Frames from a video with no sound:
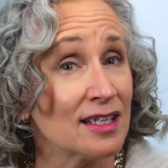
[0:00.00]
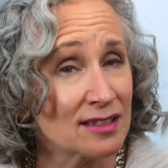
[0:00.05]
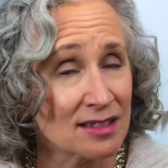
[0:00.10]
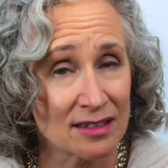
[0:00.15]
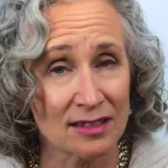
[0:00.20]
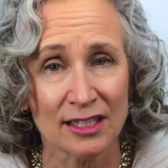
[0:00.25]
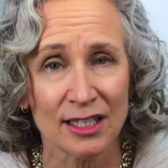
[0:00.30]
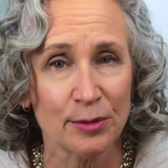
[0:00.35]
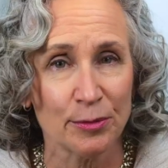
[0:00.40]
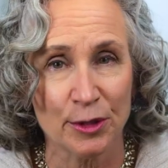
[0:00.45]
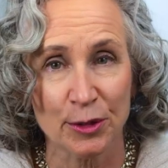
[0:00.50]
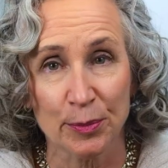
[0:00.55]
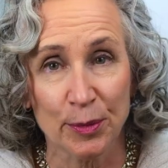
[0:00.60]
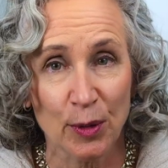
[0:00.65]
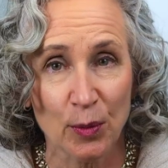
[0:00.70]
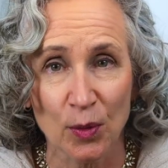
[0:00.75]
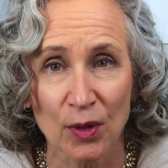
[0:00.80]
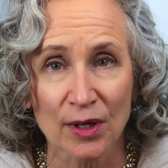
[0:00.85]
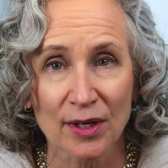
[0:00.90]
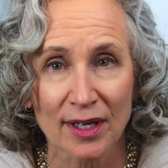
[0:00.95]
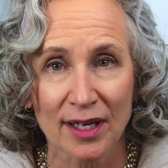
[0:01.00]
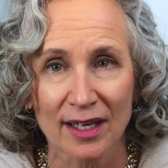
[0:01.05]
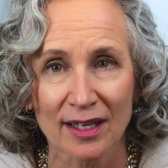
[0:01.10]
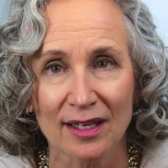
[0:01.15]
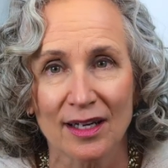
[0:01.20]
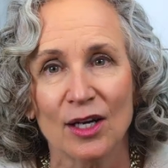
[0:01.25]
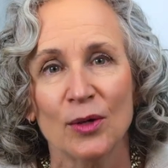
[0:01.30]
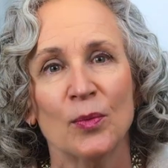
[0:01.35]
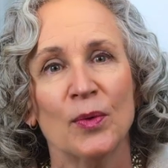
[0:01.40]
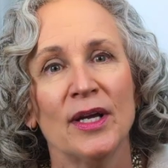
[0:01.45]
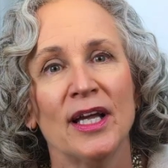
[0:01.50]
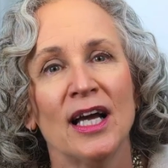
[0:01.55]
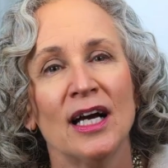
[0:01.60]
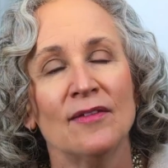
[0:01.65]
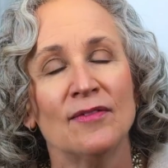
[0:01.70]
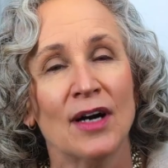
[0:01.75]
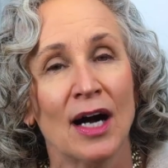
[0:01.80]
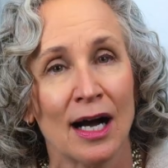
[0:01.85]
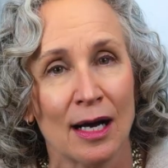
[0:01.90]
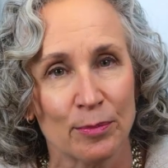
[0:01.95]
that doesn't seem to be working, we
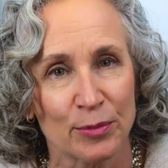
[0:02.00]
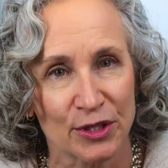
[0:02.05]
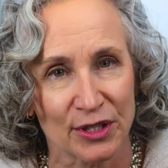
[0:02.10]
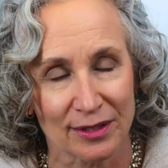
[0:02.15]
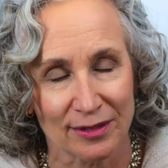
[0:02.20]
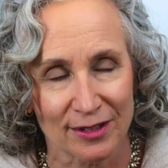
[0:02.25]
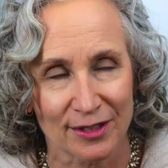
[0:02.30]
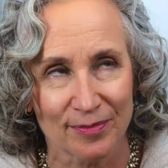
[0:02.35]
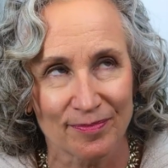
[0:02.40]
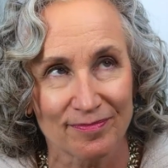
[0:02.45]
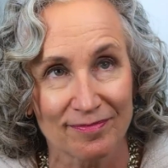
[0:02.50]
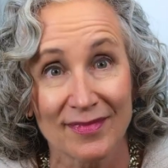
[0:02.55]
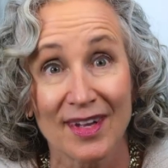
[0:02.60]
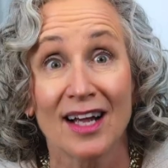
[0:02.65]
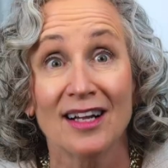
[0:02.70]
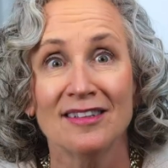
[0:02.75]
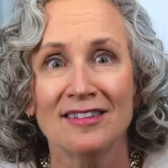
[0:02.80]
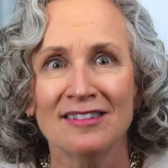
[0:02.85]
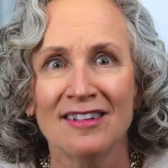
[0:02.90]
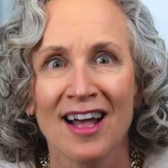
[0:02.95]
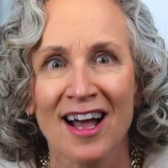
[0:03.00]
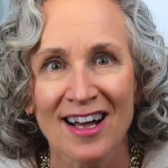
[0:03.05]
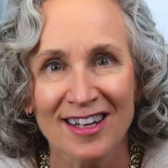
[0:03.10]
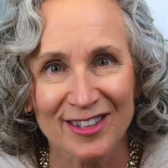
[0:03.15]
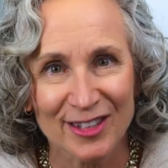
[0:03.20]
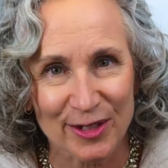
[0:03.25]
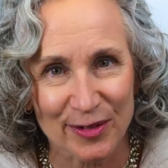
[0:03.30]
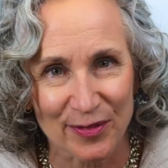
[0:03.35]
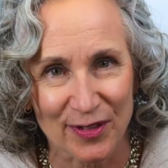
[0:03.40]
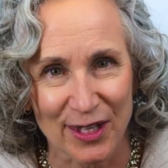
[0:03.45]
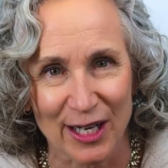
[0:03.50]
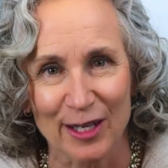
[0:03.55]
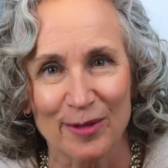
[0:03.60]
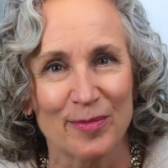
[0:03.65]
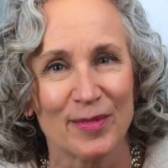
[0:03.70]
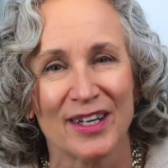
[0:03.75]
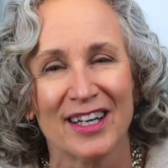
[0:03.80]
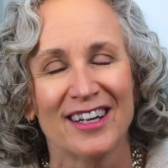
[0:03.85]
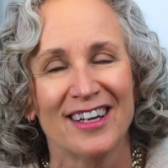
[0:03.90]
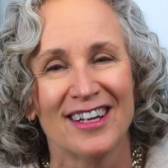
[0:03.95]
have options, lots of
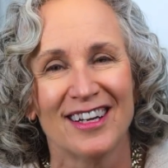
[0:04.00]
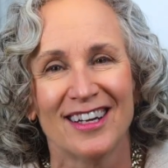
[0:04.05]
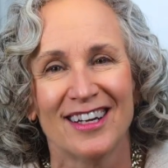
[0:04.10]
them.